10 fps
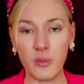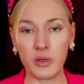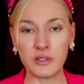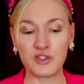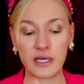
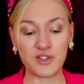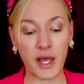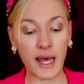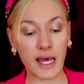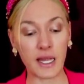Princess
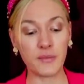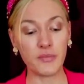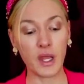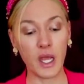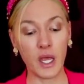Anne
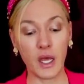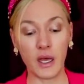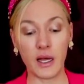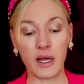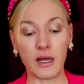
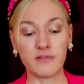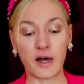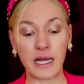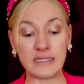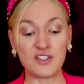via